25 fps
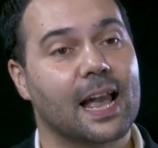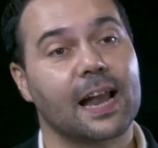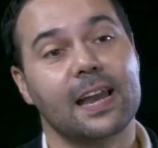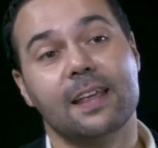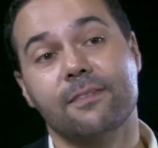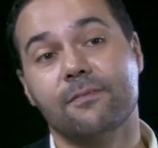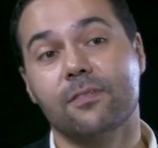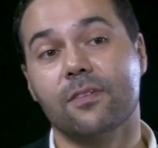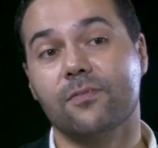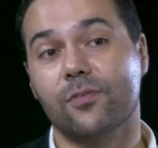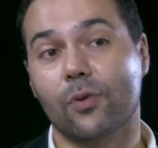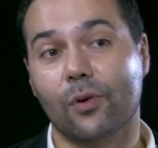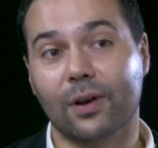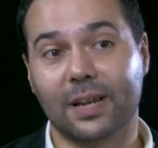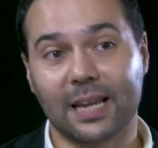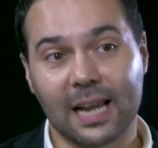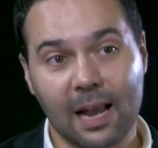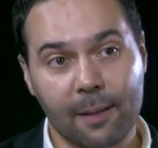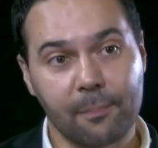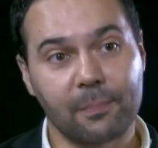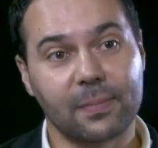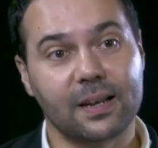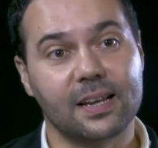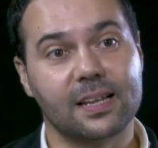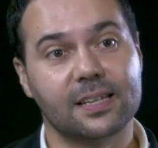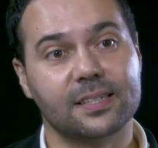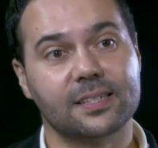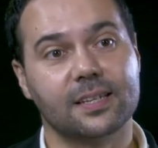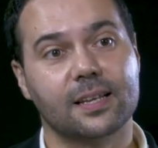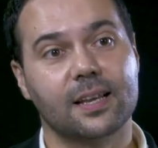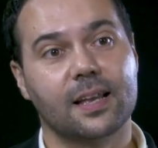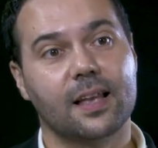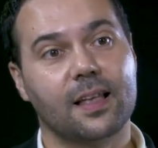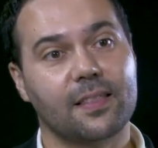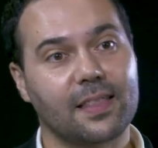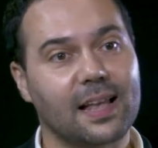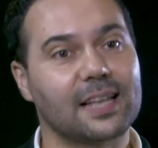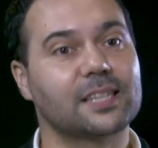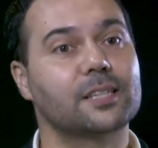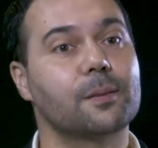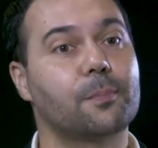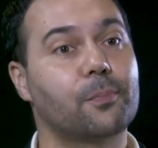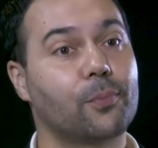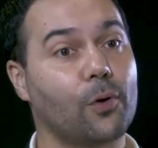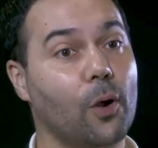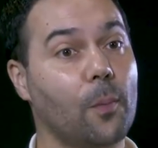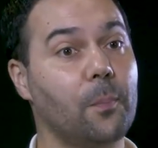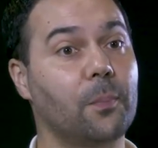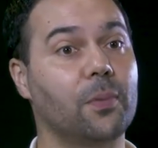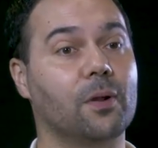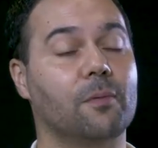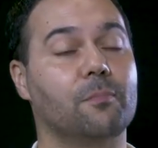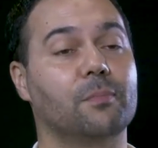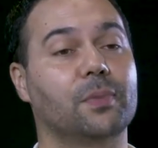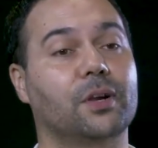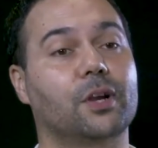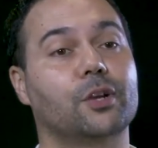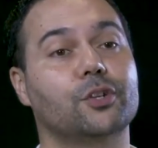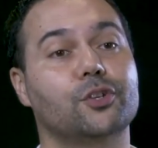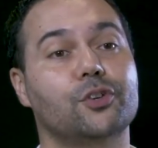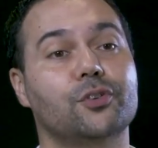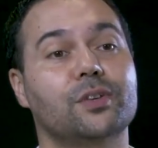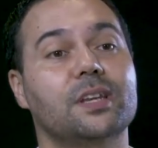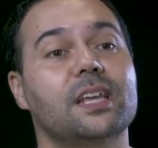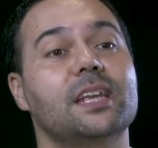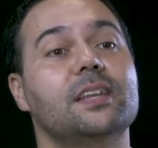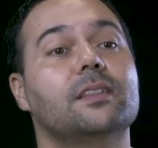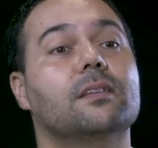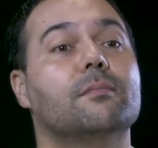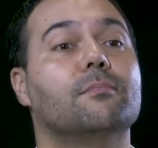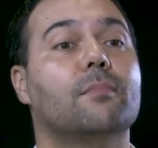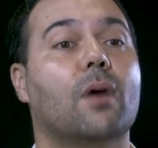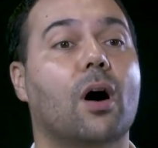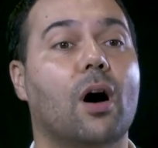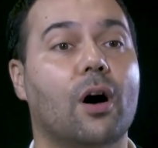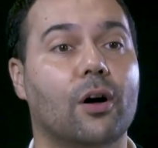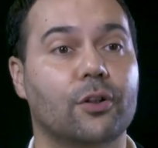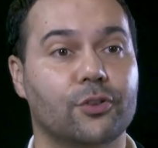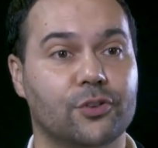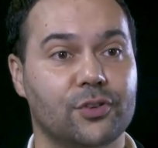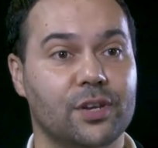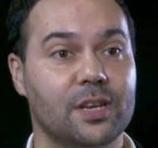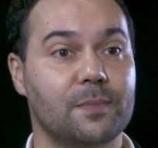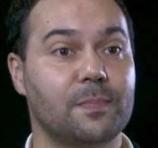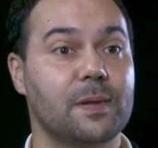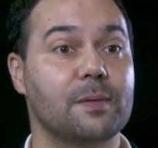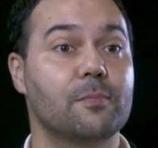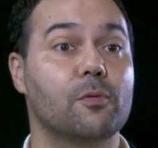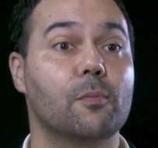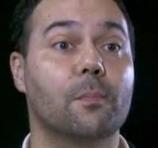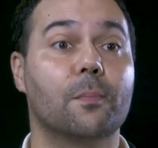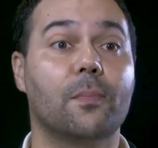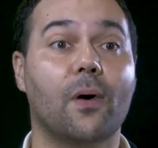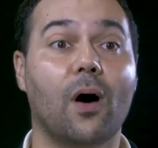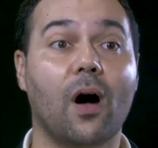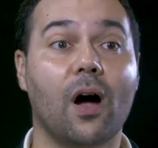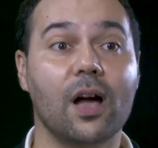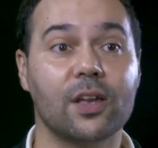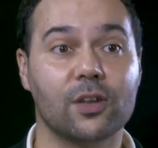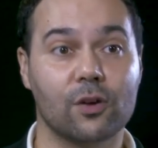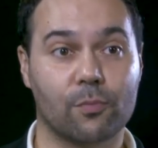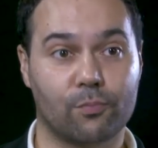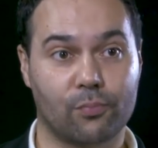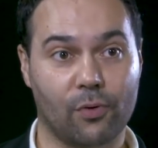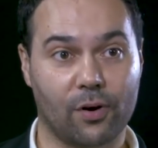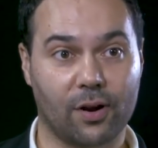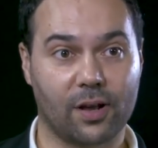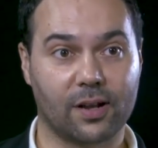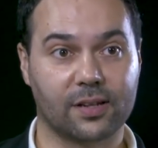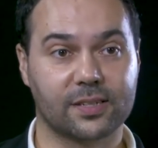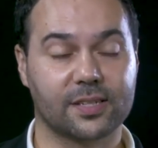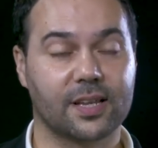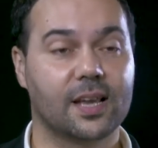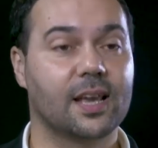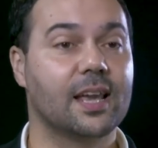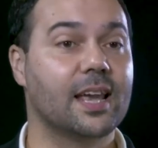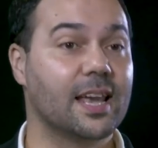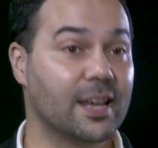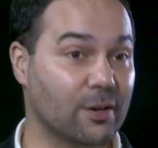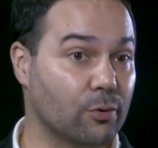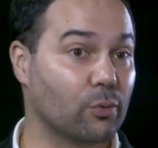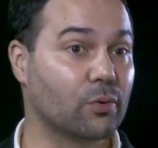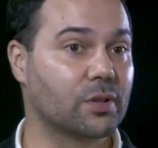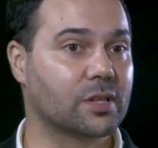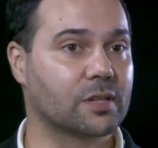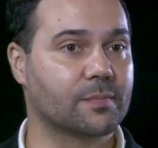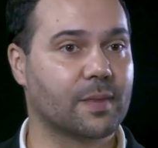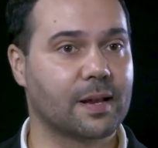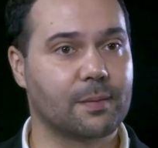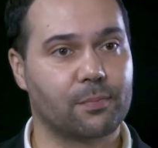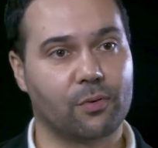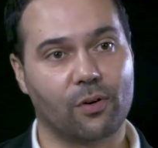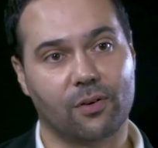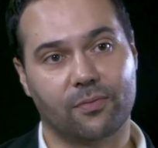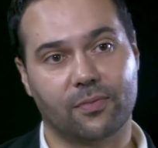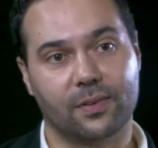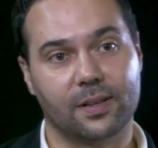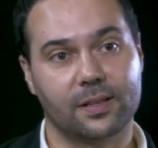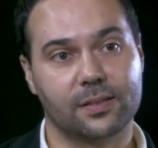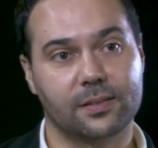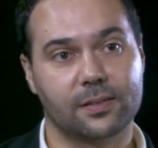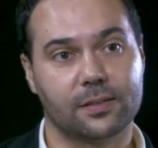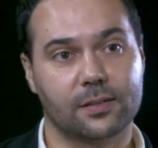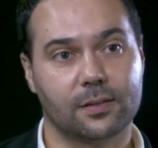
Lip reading: And even if you're a capitalist, that's a problem because you need demand. You need people buying your products in order to make profit.